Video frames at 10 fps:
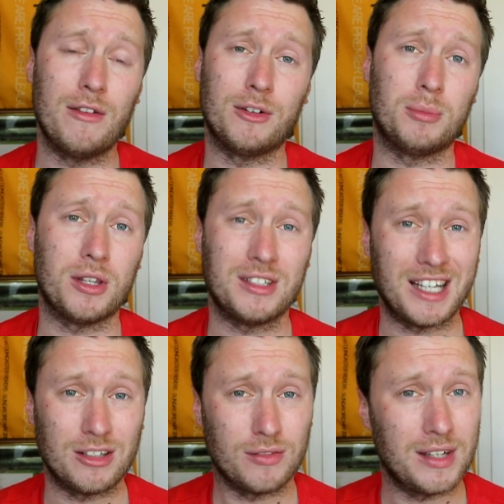However, by
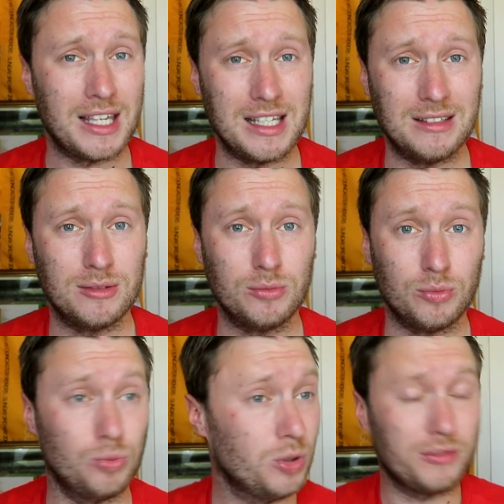the sounds of it, he
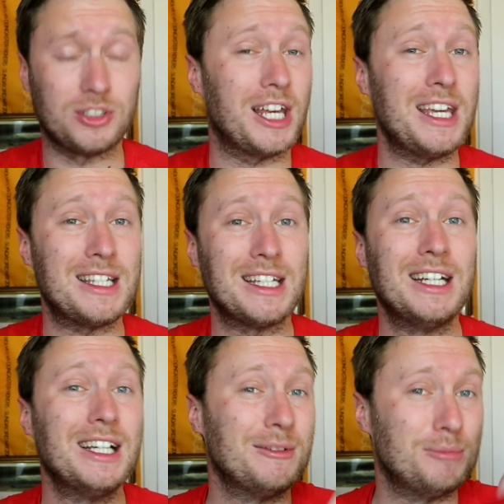would have
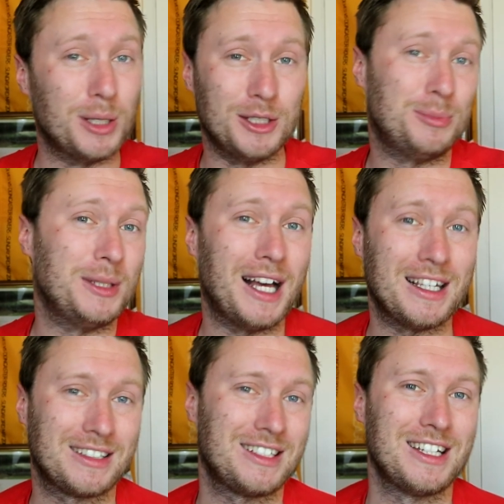stayed, but has
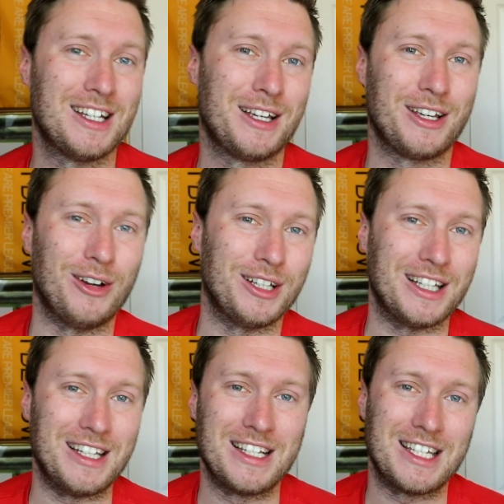been asked
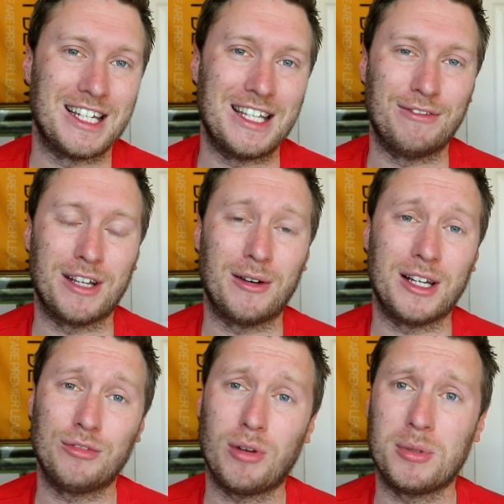kindly to leave
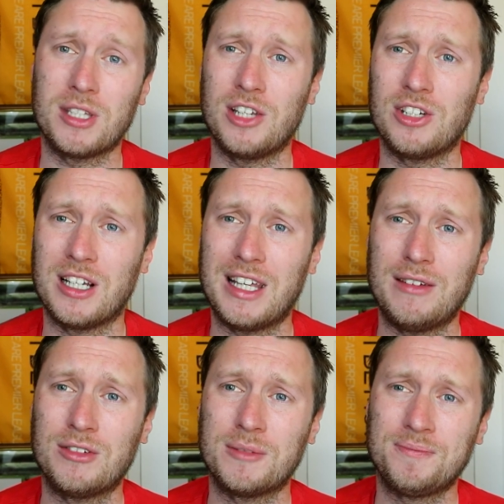now. And his reputation
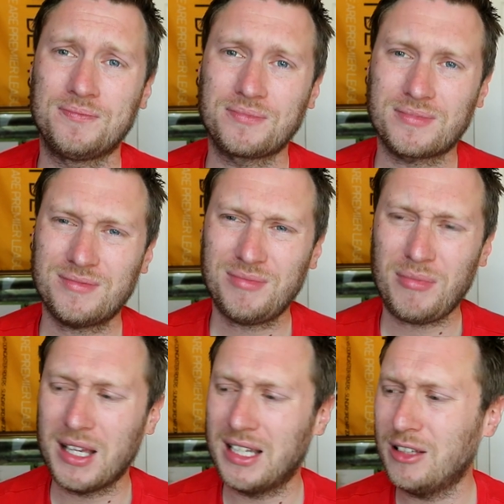leaves
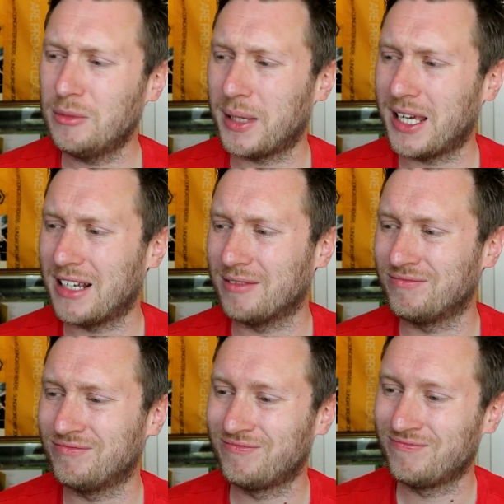a little bit
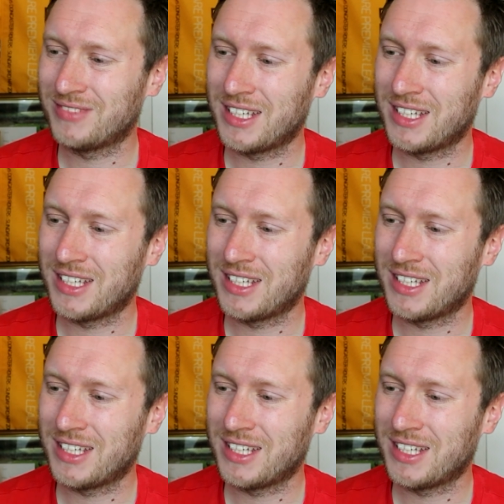in,